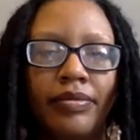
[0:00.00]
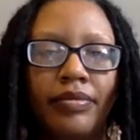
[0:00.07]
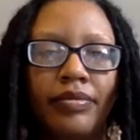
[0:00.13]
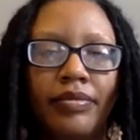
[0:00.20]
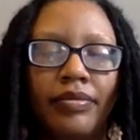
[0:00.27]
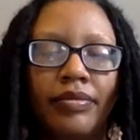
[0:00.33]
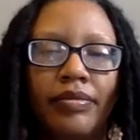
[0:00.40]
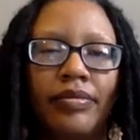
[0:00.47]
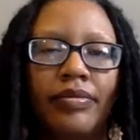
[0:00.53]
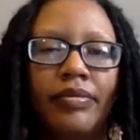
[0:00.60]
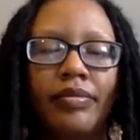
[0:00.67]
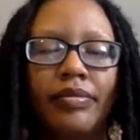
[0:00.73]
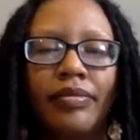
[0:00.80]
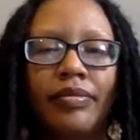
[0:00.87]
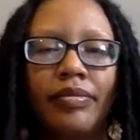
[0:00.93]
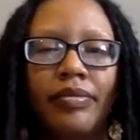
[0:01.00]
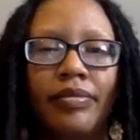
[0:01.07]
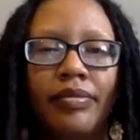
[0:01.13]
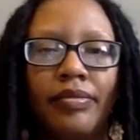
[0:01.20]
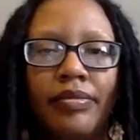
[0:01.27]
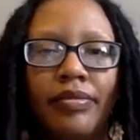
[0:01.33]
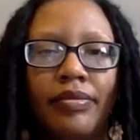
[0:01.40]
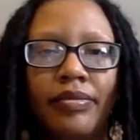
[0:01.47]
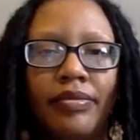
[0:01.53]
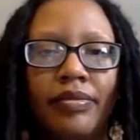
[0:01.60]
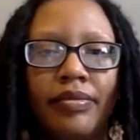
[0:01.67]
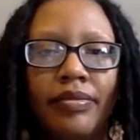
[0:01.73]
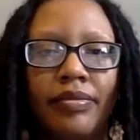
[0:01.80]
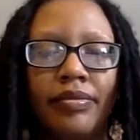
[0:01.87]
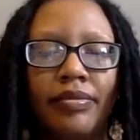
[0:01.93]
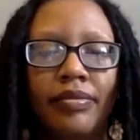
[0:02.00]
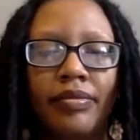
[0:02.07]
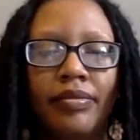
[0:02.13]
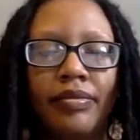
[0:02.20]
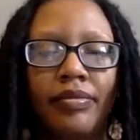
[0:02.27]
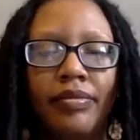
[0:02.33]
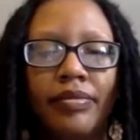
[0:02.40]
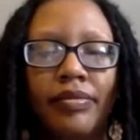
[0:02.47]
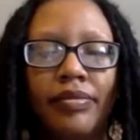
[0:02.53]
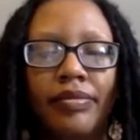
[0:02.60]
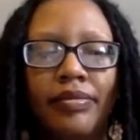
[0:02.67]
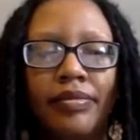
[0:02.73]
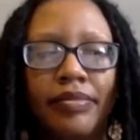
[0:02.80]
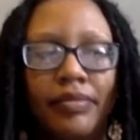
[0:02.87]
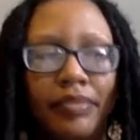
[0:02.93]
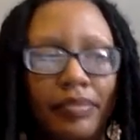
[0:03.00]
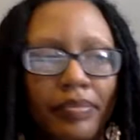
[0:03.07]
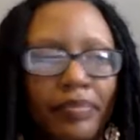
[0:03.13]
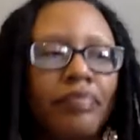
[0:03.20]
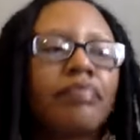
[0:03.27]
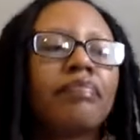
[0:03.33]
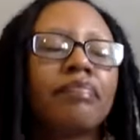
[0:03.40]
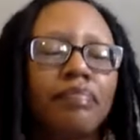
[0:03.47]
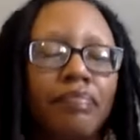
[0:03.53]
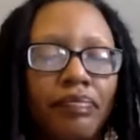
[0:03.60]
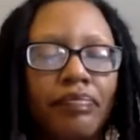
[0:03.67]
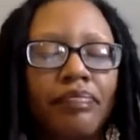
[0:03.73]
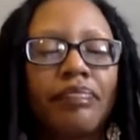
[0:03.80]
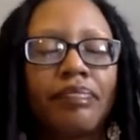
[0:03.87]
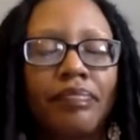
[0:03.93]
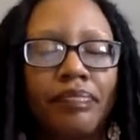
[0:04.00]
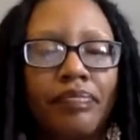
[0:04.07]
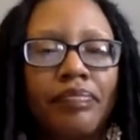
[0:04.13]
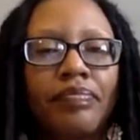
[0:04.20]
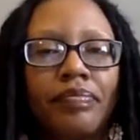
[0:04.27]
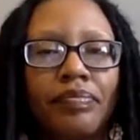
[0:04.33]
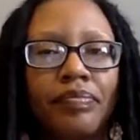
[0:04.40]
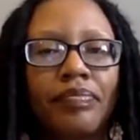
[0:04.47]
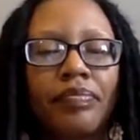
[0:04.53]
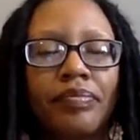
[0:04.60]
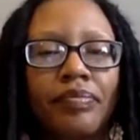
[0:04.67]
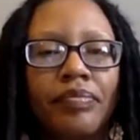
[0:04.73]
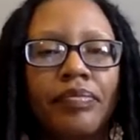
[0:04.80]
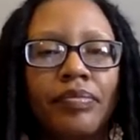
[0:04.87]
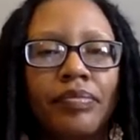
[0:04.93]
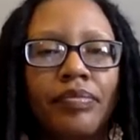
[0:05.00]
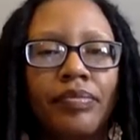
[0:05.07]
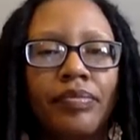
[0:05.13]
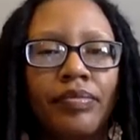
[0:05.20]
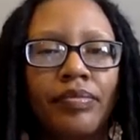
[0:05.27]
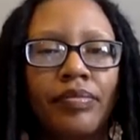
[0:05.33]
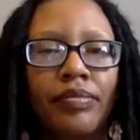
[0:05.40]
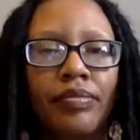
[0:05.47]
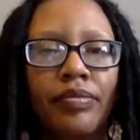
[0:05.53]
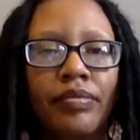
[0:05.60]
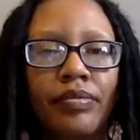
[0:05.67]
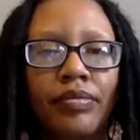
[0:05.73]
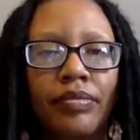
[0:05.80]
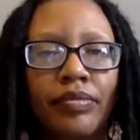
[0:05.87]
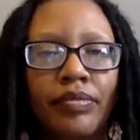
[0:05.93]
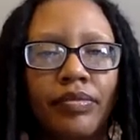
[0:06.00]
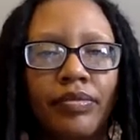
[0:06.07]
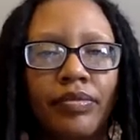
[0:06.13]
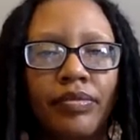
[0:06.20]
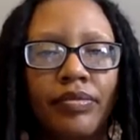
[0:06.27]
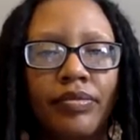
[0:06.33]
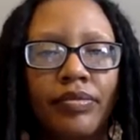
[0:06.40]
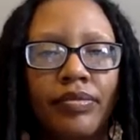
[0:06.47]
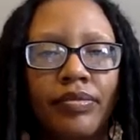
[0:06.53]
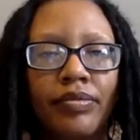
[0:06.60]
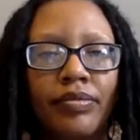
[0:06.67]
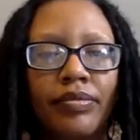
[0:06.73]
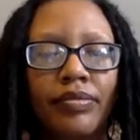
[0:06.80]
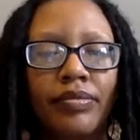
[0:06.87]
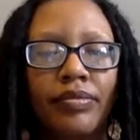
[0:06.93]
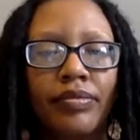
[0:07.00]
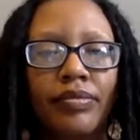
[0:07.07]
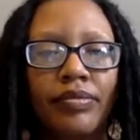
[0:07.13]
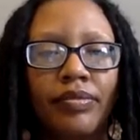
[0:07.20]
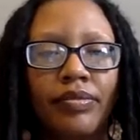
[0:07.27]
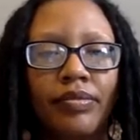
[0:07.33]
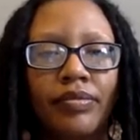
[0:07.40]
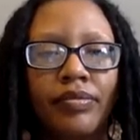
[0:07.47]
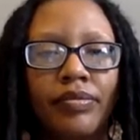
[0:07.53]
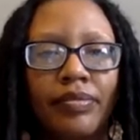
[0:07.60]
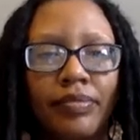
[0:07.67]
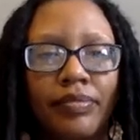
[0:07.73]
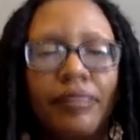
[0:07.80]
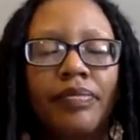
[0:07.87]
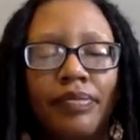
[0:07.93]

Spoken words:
[no speech]